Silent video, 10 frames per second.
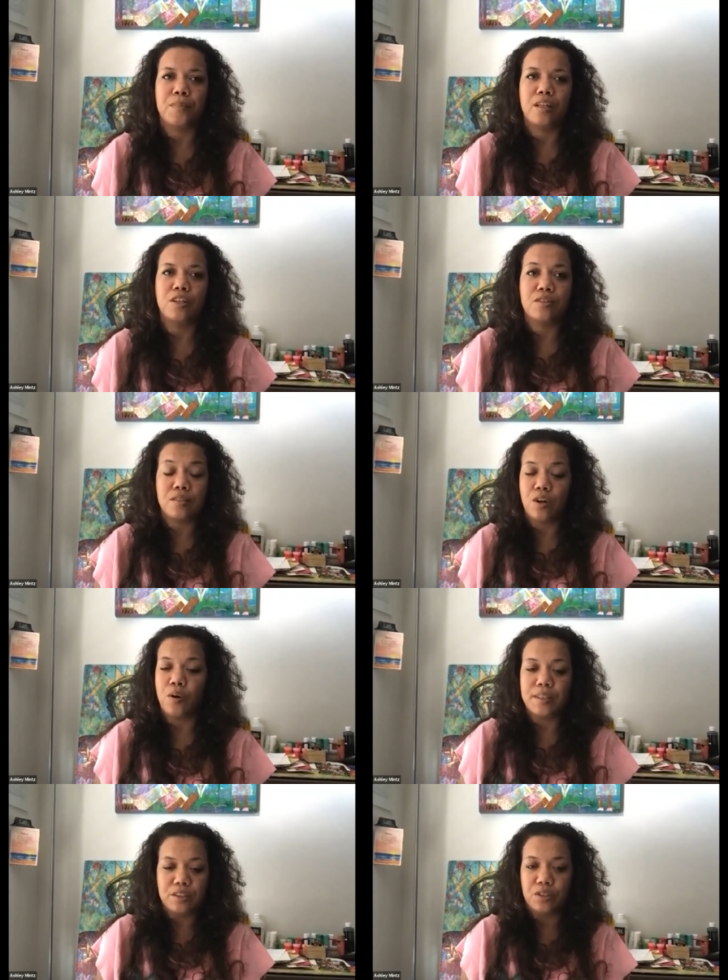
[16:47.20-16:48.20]
you're just
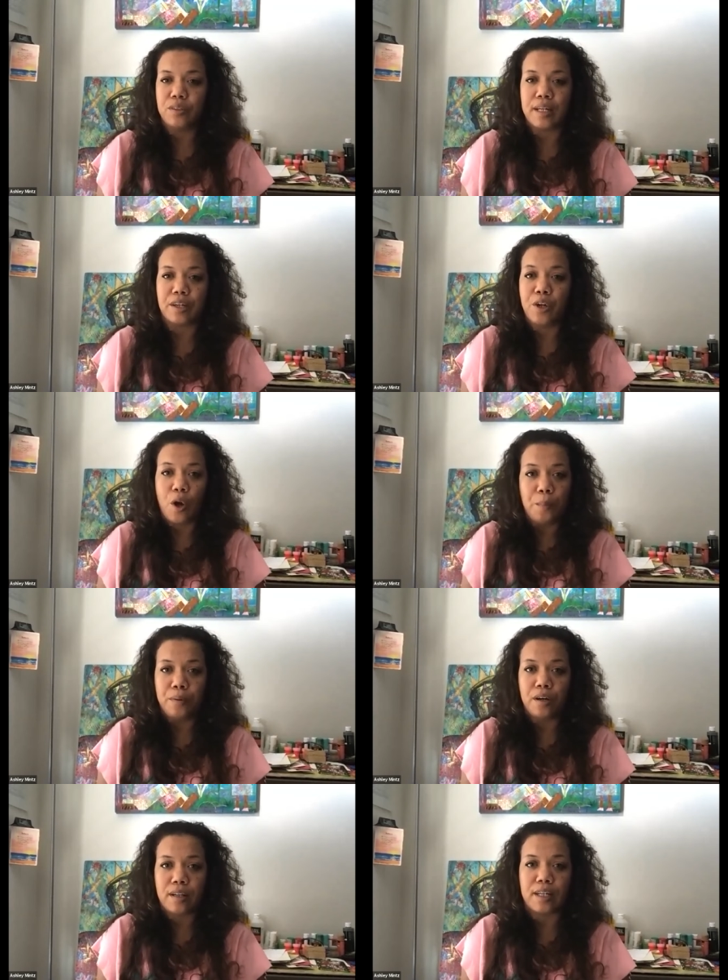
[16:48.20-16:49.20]
going into like a
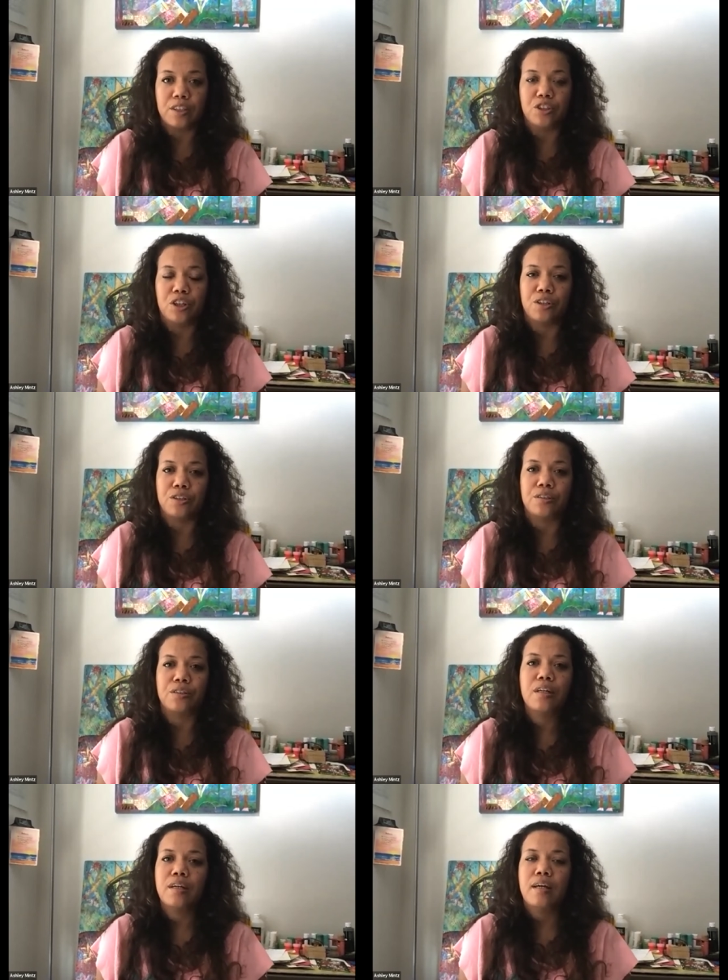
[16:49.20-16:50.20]
notebook, like a
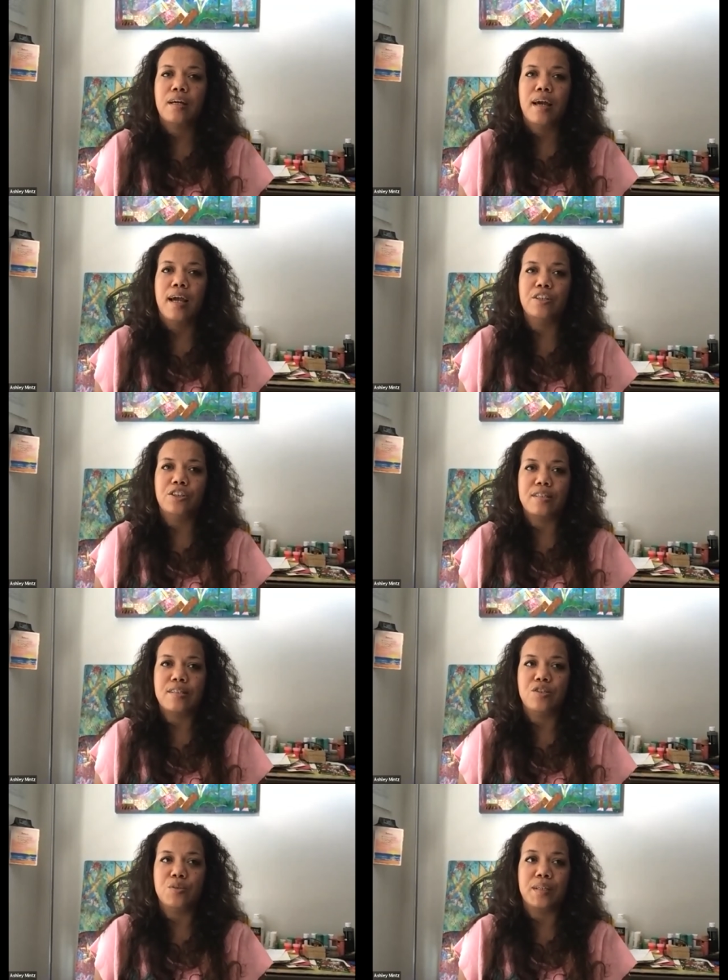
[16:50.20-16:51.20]
journal, and you're
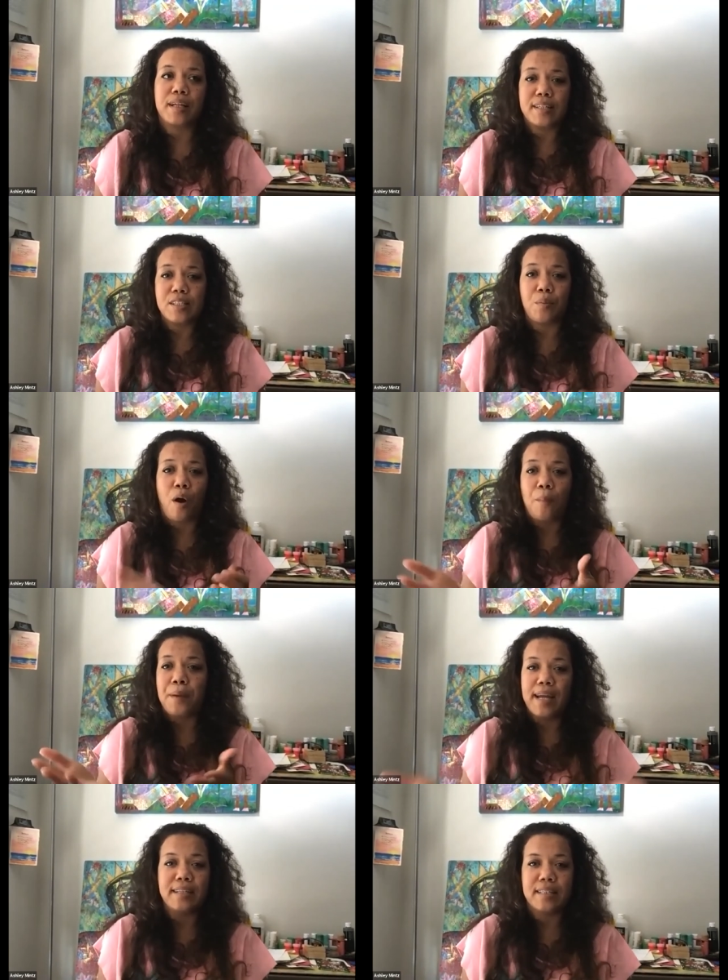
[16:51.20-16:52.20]
just doing like small
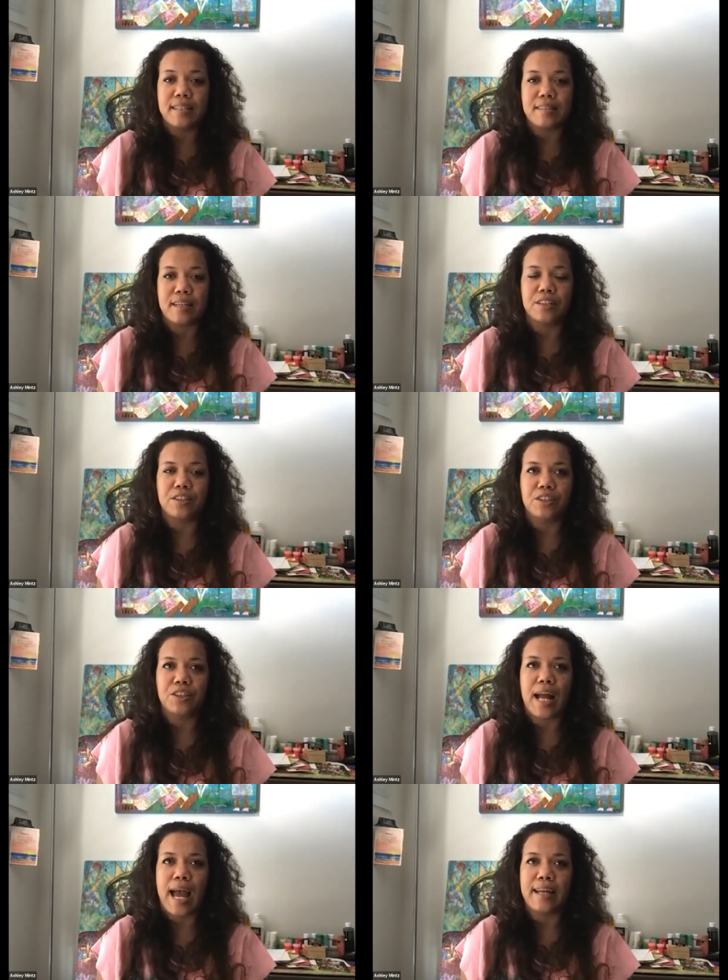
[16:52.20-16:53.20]
paintings. Like
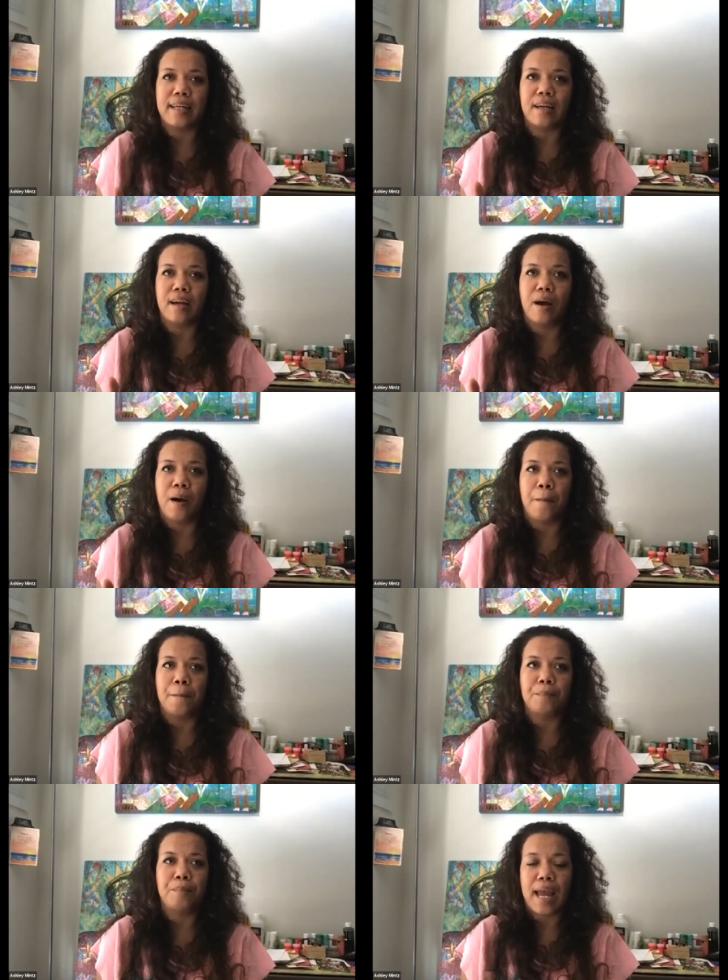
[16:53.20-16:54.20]
you're adding
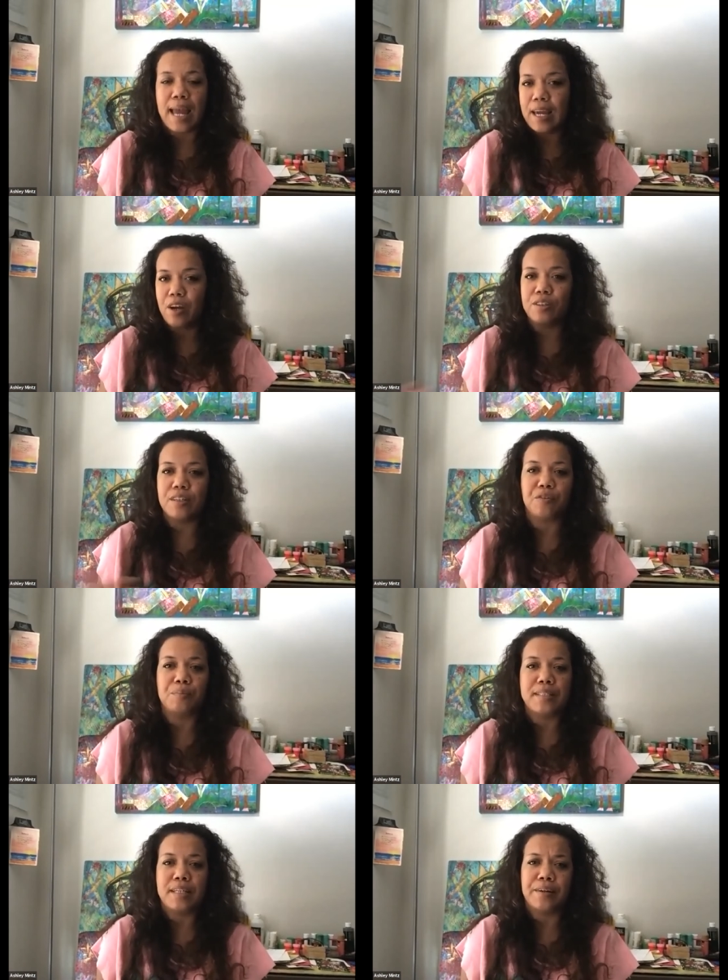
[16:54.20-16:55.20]
paint or different
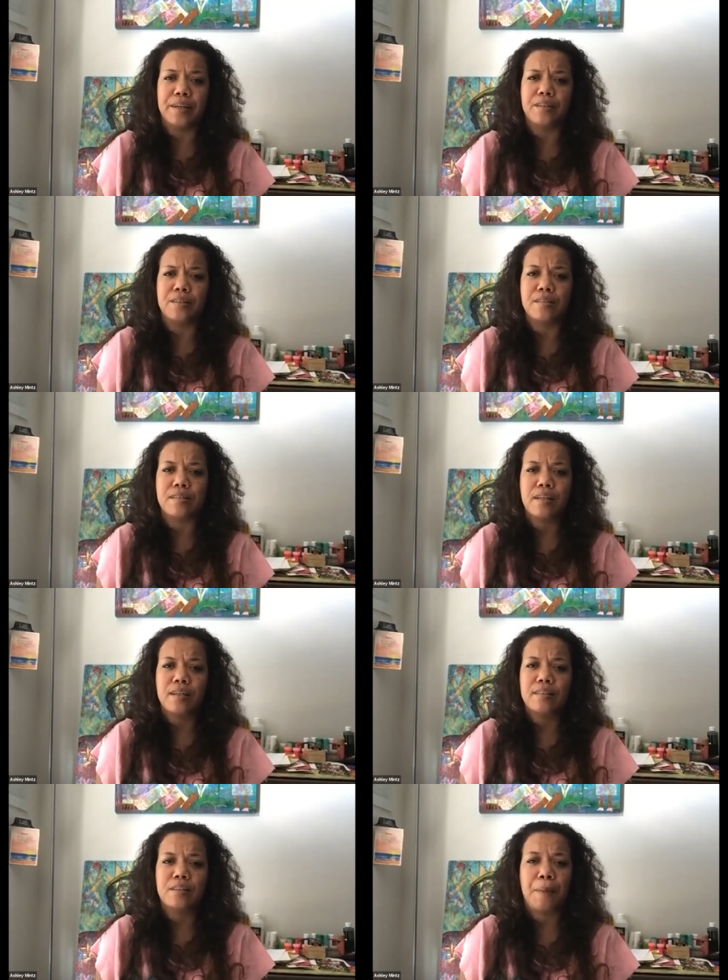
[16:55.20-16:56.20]
materials
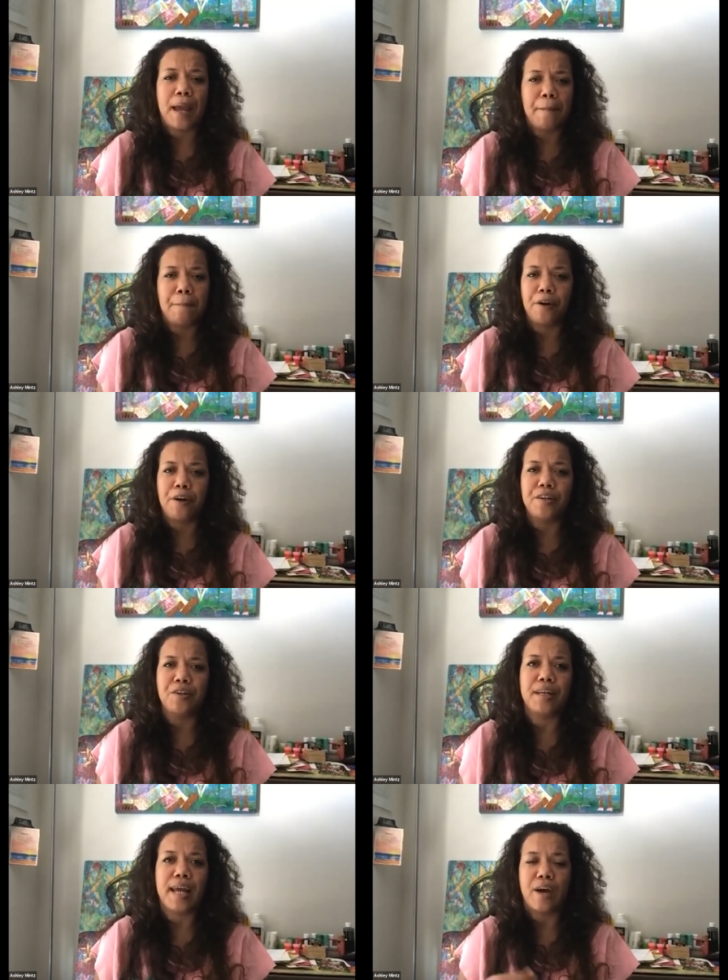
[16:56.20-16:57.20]
to paper, and
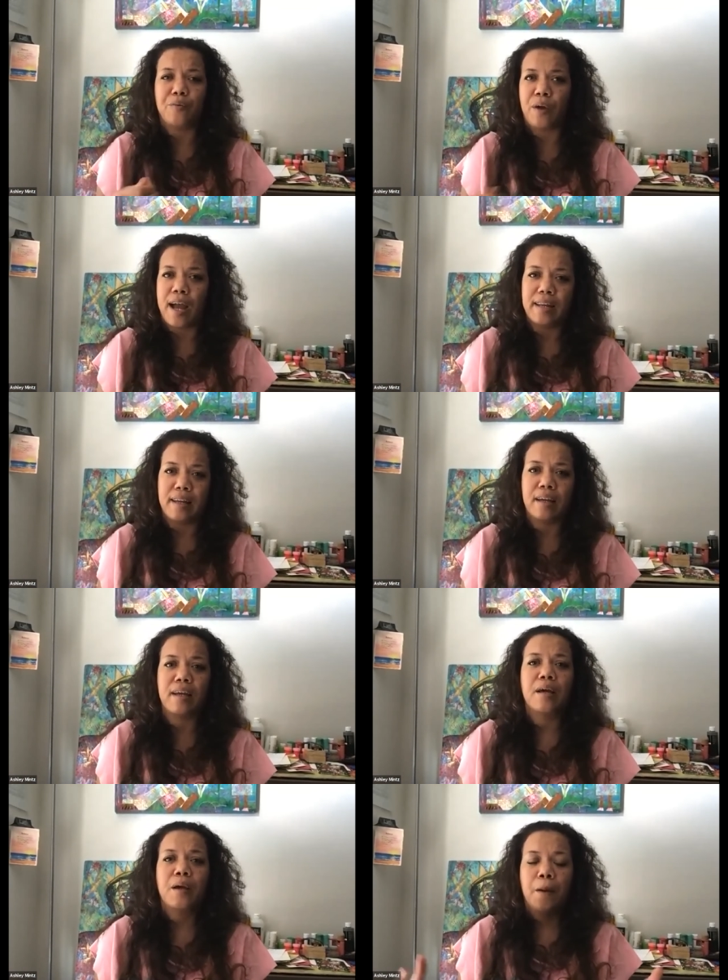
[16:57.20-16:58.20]
you can add writing.
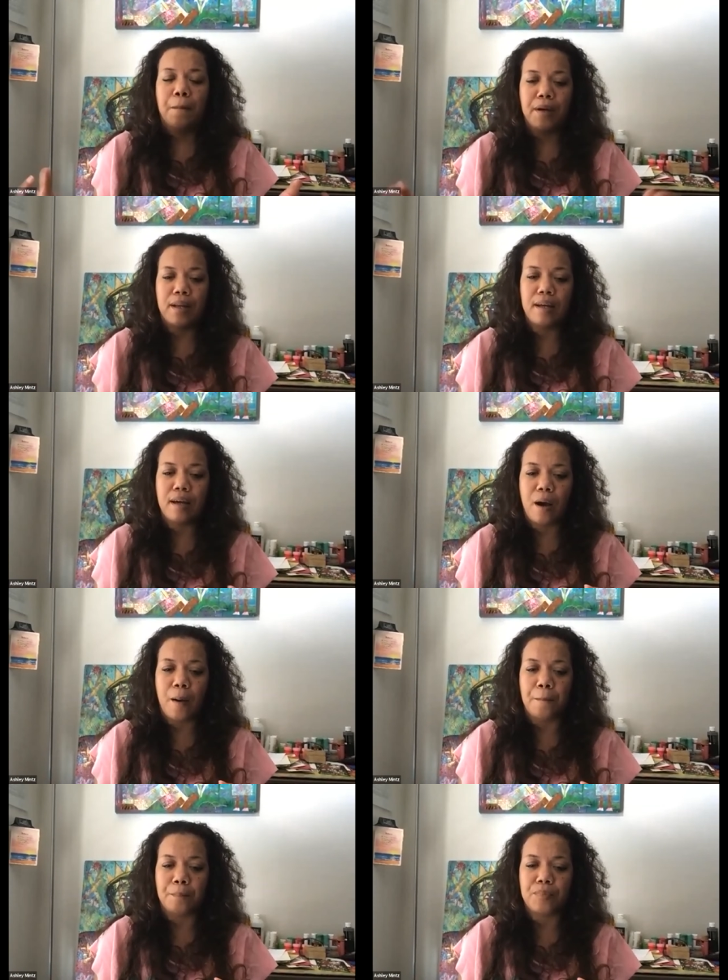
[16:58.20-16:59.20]
But
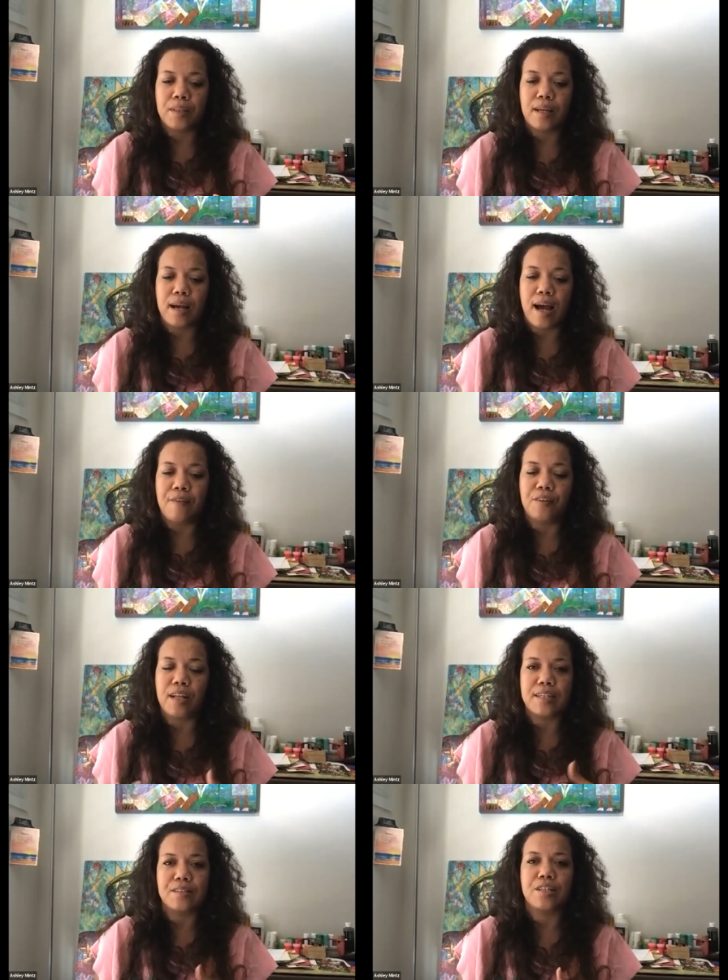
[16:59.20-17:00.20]
I feel
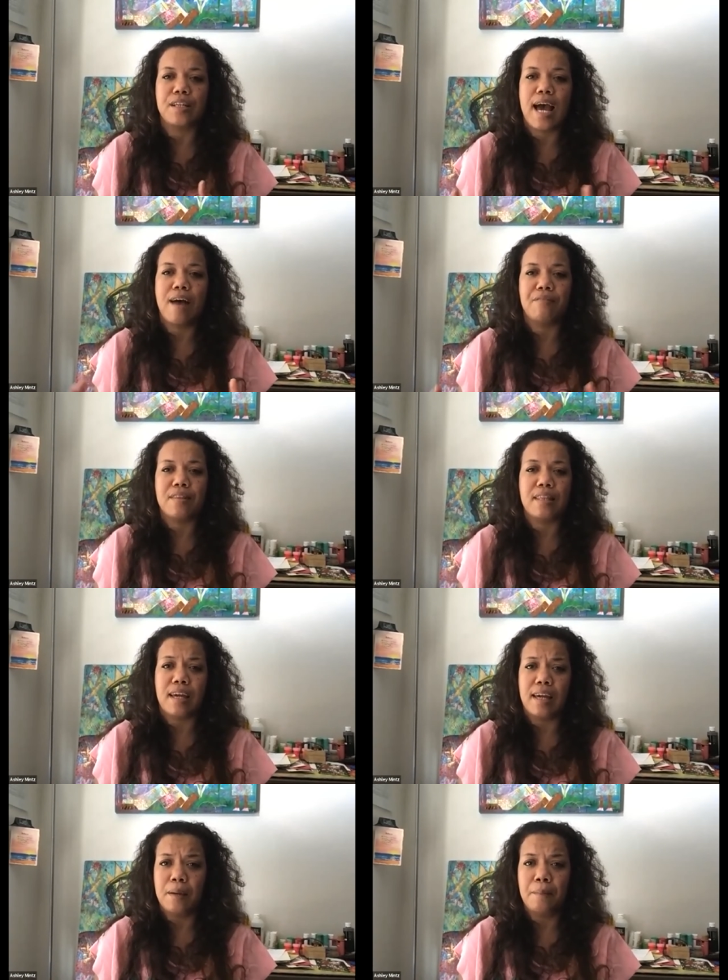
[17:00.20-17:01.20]
like it's good to have a theme.